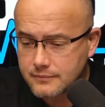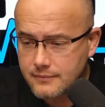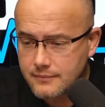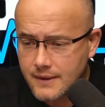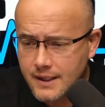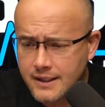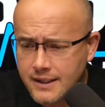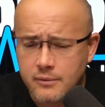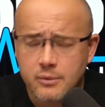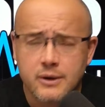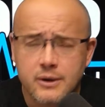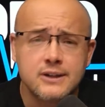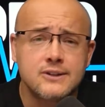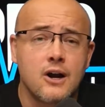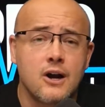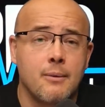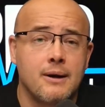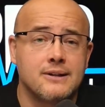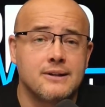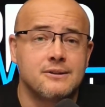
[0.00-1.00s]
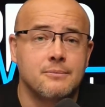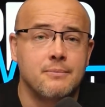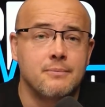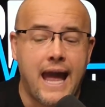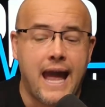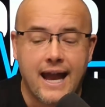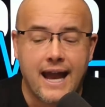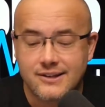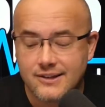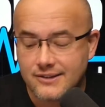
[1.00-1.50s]
Then we're going to talk about some
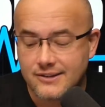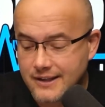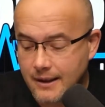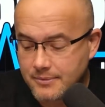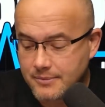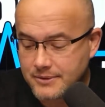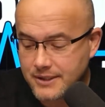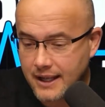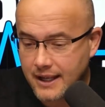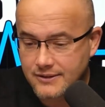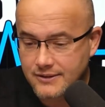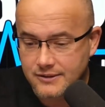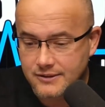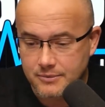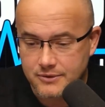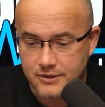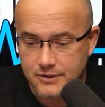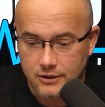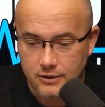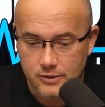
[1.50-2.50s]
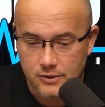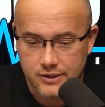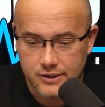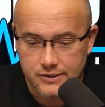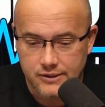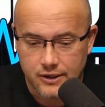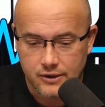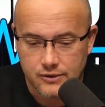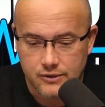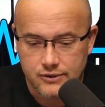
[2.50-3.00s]
action steps and some
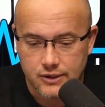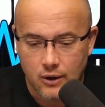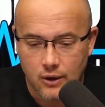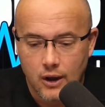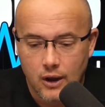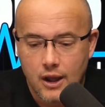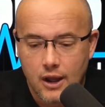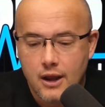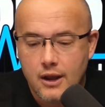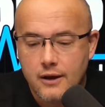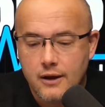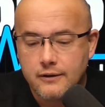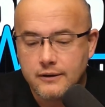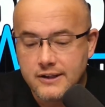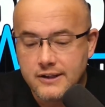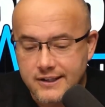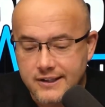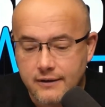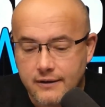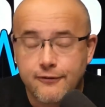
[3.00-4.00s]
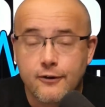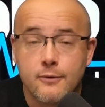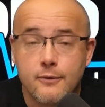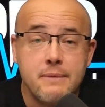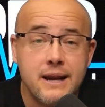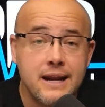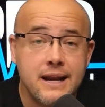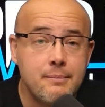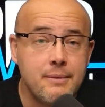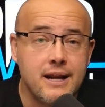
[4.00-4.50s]
solutions here. So listen, for
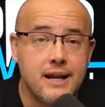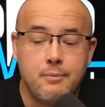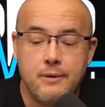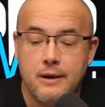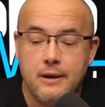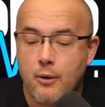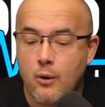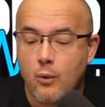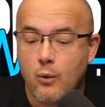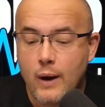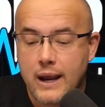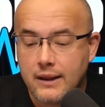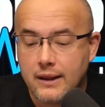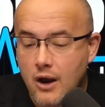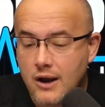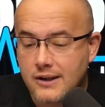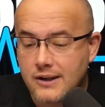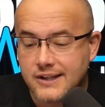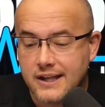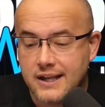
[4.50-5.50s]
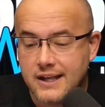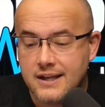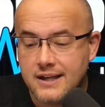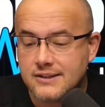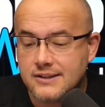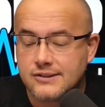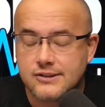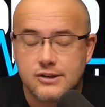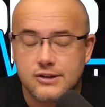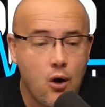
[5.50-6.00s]
many people, weight loss
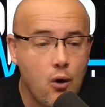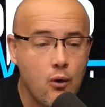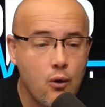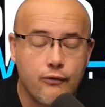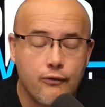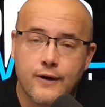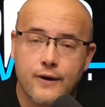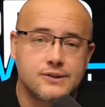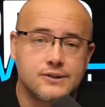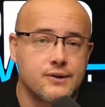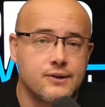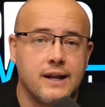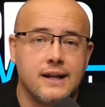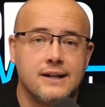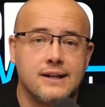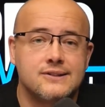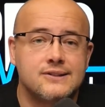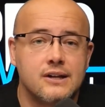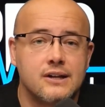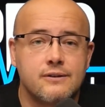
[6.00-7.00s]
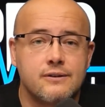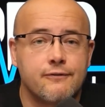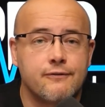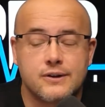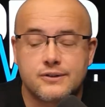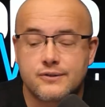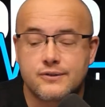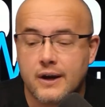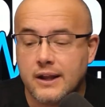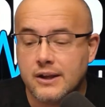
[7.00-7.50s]
is so frustrating. It's such a
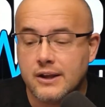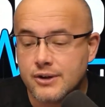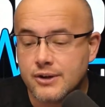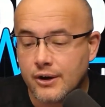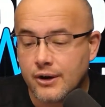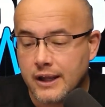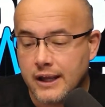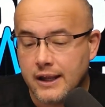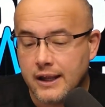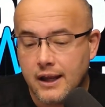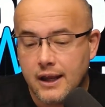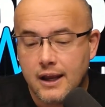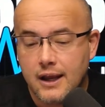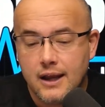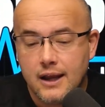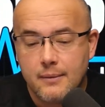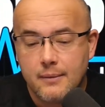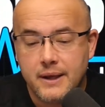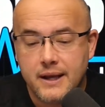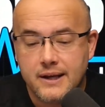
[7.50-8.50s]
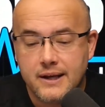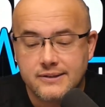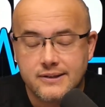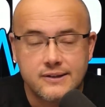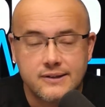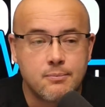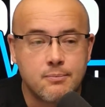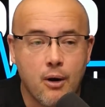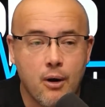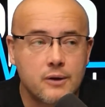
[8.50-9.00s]
frustrating journey because
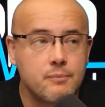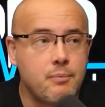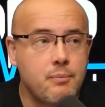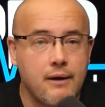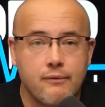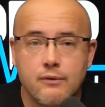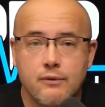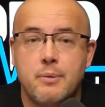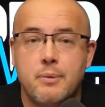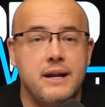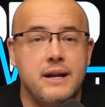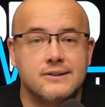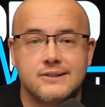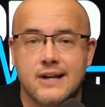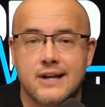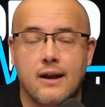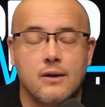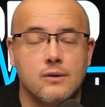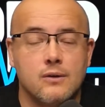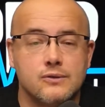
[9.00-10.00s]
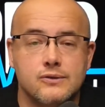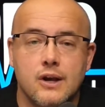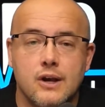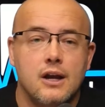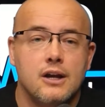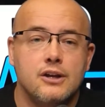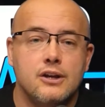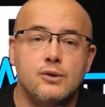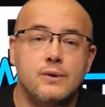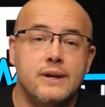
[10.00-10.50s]
it's marked by repeated cycles.
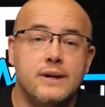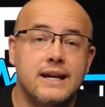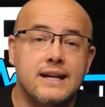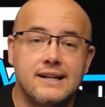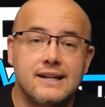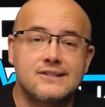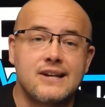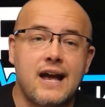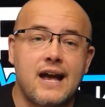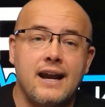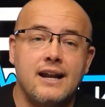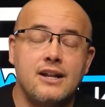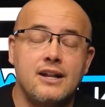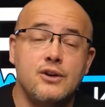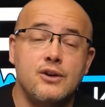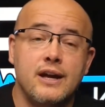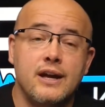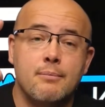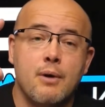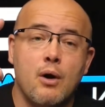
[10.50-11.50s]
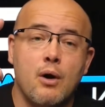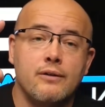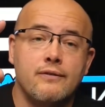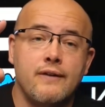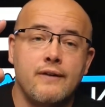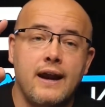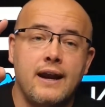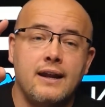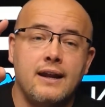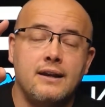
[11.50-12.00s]
You get excited, you get
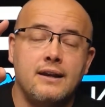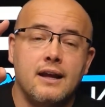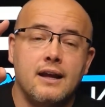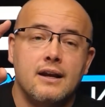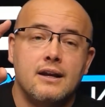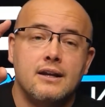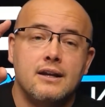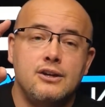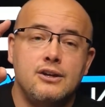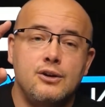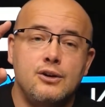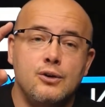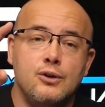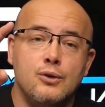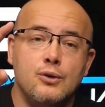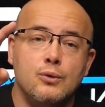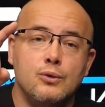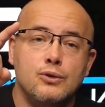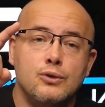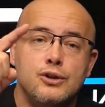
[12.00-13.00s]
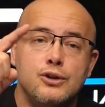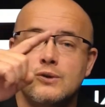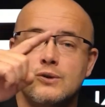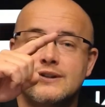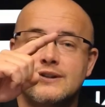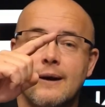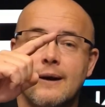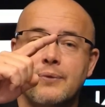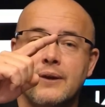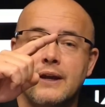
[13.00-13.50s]
motivated, you do
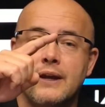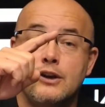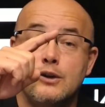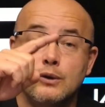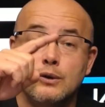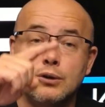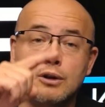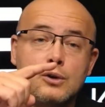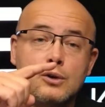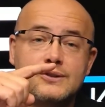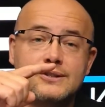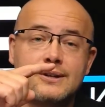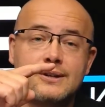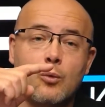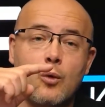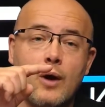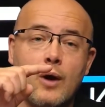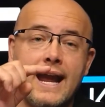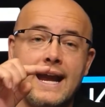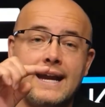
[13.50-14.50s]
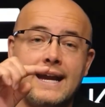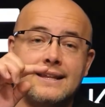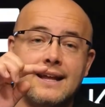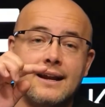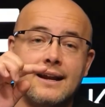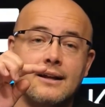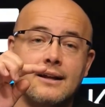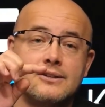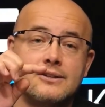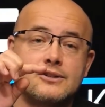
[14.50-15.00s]
something, you lose some weight, then
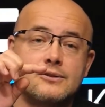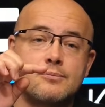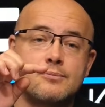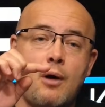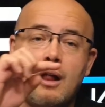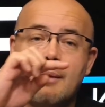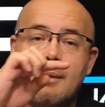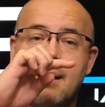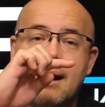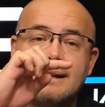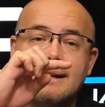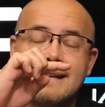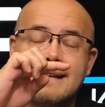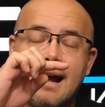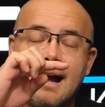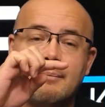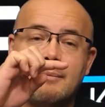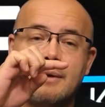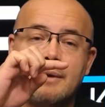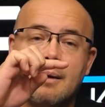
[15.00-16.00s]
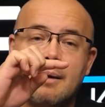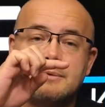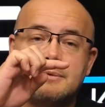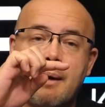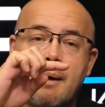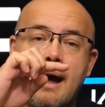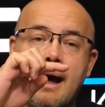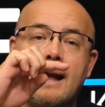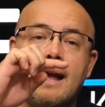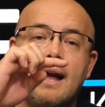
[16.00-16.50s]
a small amount of time comes
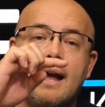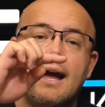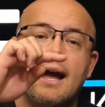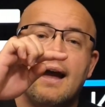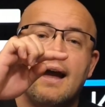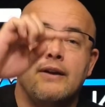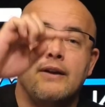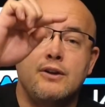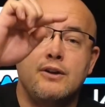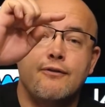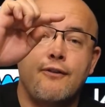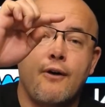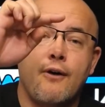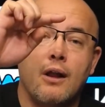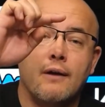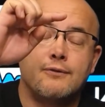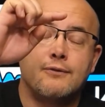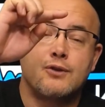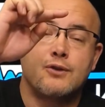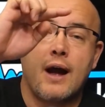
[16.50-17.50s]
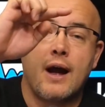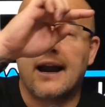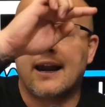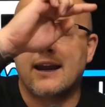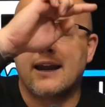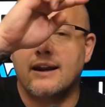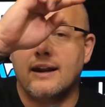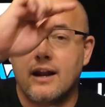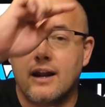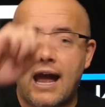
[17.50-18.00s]
by, and then you fall off track
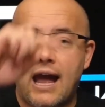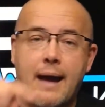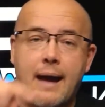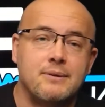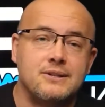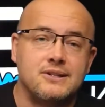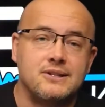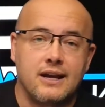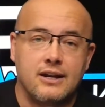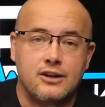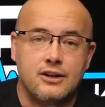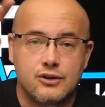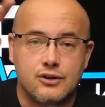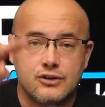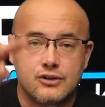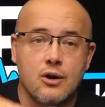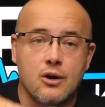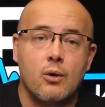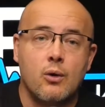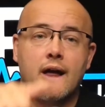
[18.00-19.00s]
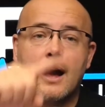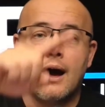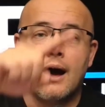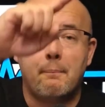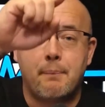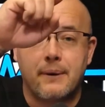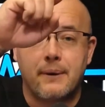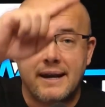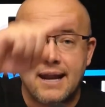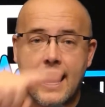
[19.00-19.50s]
and it happens again. You're just going
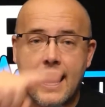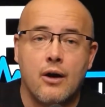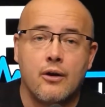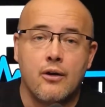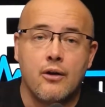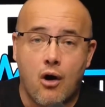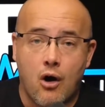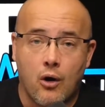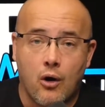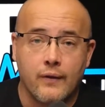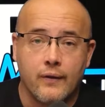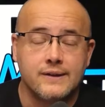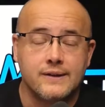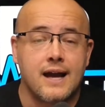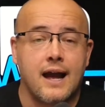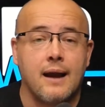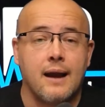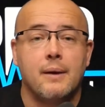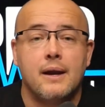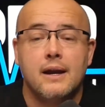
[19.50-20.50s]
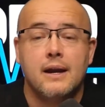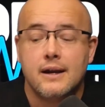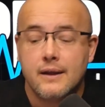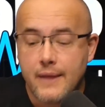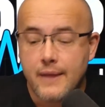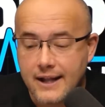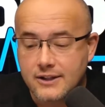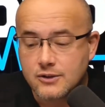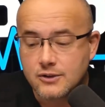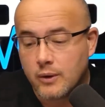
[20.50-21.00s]
up and down all the time.
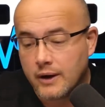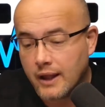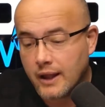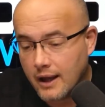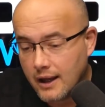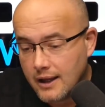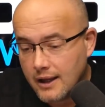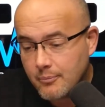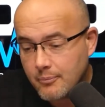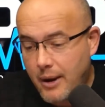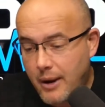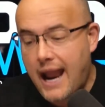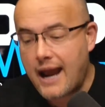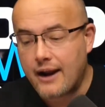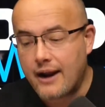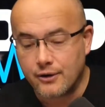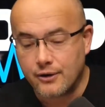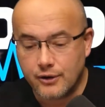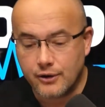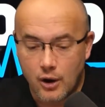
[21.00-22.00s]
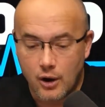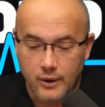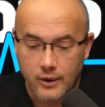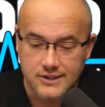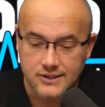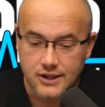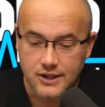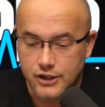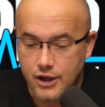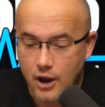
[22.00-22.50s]
That's what a pattern known
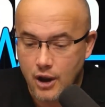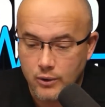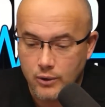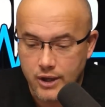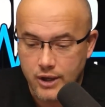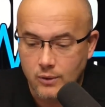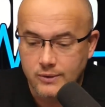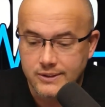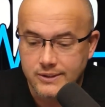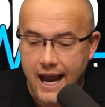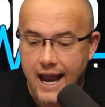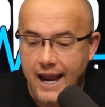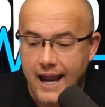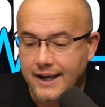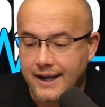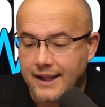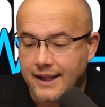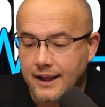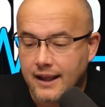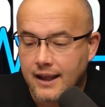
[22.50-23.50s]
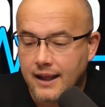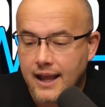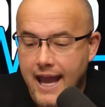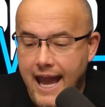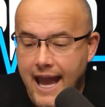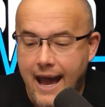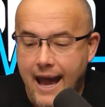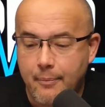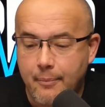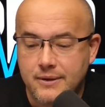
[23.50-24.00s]
as a yo-yo dieting
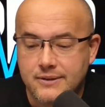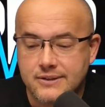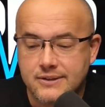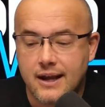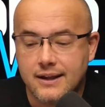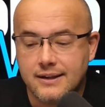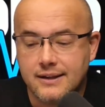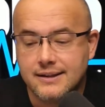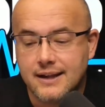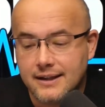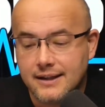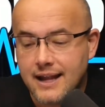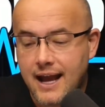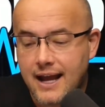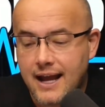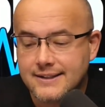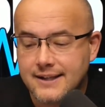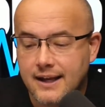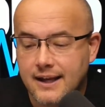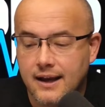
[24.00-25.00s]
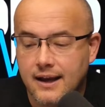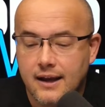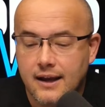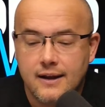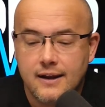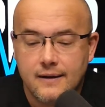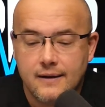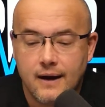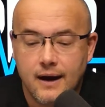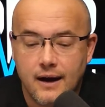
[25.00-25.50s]
happens. Not to
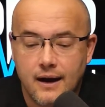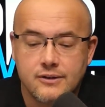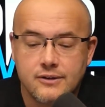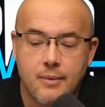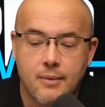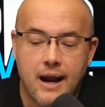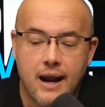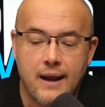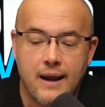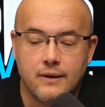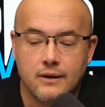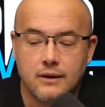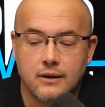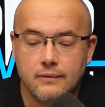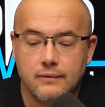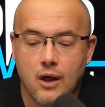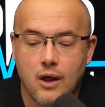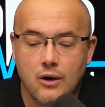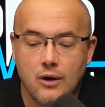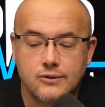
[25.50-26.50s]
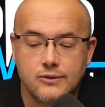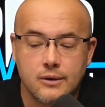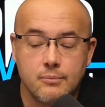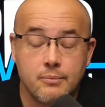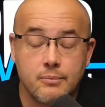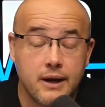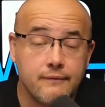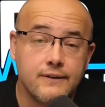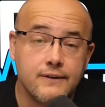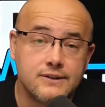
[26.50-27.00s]
undermine the long-term
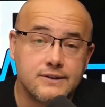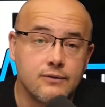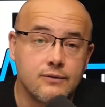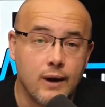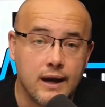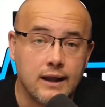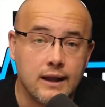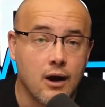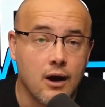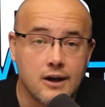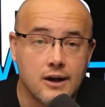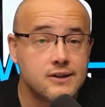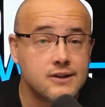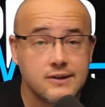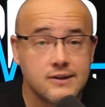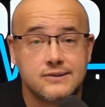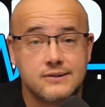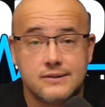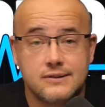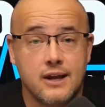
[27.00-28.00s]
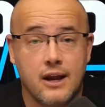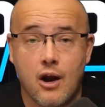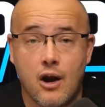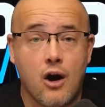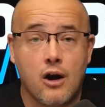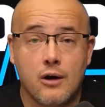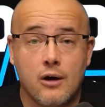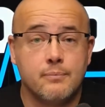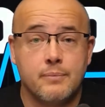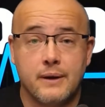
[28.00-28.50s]
benefits of weight loss, because they
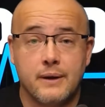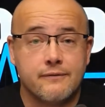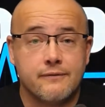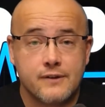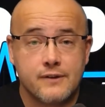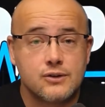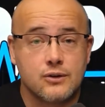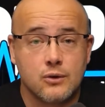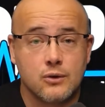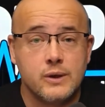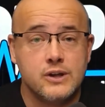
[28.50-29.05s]
are beneficial.